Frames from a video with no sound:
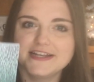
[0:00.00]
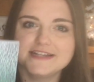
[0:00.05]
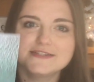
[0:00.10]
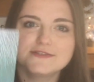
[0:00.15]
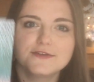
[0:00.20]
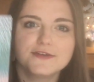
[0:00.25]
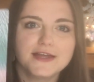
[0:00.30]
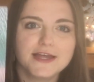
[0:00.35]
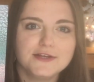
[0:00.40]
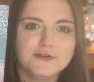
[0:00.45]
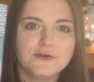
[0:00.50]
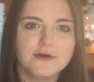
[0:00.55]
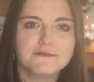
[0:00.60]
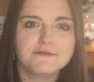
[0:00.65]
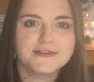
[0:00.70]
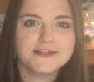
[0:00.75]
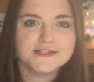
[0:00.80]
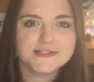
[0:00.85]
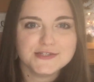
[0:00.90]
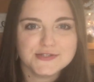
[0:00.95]
So again, you
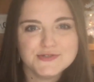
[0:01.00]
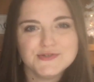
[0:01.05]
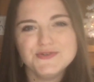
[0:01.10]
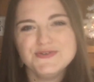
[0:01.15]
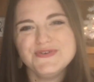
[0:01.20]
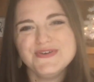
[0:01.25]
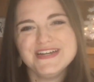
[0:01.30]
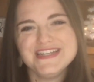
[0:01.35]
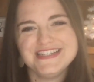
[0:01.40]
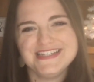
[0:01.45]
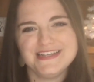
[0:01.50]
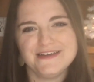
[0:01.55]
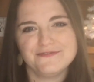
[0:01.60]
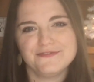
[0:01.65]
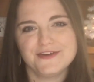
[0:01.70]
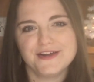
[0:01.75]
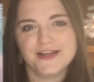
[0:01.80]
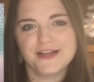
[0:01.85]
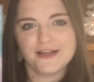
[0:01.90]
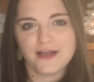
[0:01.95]
have the 2
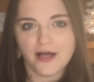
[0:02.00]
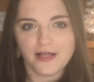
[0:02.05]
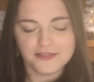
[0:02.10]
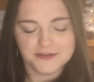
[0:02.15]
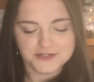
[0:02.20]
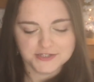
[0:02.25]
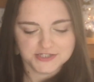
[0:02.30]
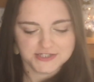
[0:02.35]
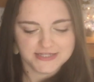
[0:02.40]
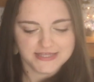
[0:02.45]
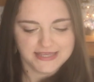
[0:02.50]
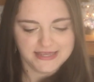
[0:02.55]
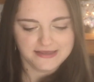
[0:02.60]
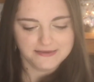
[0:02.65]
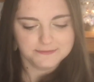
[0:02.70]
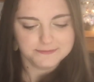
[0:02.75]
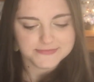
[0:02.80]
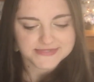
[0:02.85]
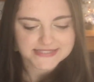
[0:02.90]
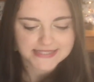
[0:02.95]
different color
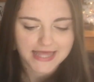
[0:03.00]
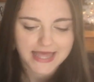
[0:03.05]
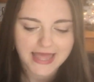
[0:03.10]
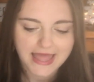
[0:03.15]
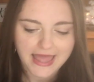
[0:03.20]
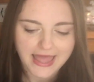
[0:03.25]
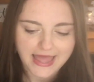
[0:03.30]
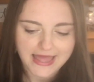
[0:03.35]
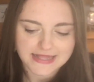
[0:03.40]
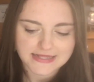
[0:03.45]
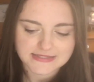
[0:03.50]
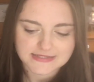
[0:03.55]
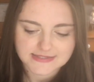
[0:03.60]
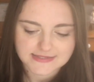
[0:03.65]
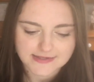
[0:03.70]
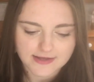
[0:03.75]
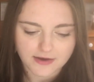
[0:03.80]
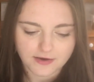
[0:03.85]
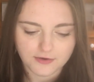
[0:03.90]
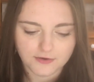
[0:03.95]
schemes. And
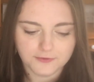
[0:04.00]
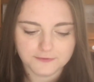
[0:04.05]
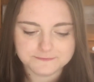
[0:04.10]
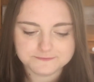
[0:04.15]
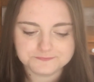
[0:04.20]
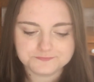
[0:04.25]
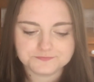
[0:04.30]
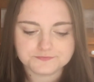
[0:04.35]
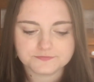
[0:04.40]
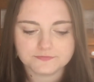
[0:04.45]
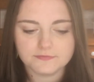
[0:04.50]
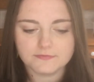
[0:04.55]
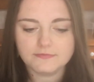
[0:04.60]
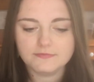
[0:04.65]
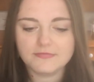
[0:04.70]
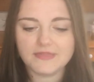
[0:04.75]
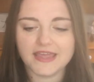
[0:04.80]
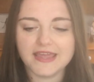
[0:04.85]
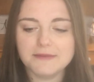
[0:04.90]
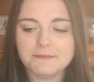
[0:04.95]
so
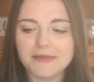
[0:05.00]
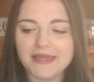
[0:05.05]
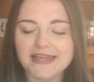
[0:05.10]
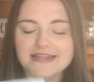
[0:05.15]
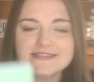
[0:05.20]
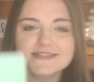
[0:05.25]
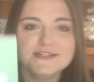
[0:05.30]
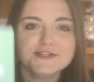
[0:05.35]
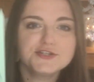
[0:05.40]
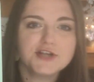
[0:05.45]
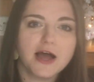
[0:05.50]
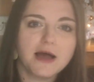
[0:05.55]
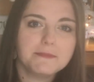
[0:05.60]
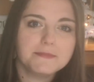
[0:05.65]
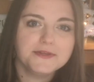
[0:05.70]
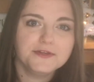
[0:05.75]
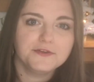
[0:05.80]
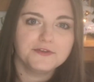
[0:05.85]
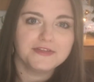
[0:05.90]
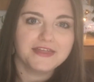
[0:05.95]
in my Etsy
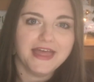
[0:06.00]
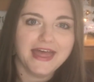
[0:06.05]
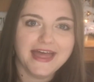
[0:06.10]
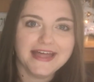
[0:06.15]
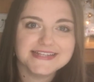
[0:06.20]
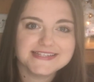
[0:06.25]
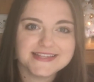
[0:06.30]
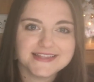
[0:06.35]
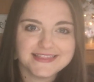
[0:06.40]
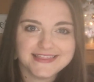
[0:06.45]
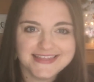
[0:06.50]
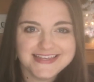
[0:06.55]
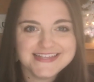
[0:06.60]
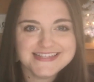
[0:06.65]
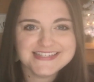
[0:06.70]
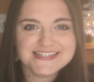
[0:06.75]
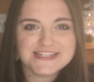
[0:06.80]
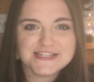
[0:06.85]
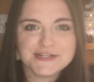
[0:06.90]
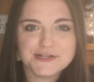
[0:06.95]
shop, you'll get
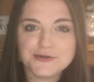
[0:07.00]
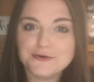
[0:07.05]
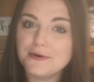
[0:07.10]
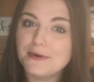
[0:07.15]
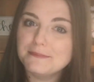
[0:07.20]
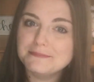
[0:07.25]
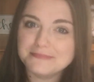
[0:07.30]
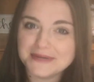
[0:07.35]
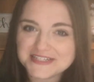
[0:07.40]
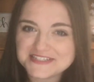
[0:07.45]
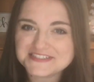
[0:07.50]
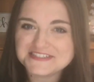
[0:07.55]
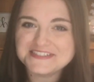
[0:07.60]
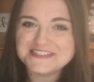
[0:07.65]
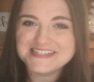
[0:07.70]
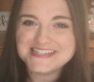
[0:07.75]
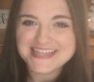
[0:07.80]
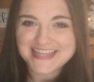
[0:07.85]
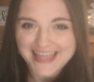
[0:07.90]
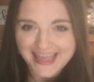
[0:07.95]
these 2
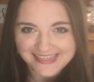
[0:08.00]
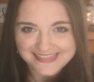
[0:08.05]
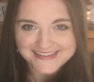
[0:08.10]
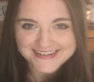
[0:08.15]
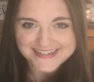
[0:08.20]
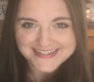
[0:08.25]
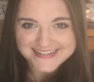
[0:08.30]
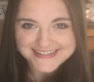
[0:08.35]
bundled together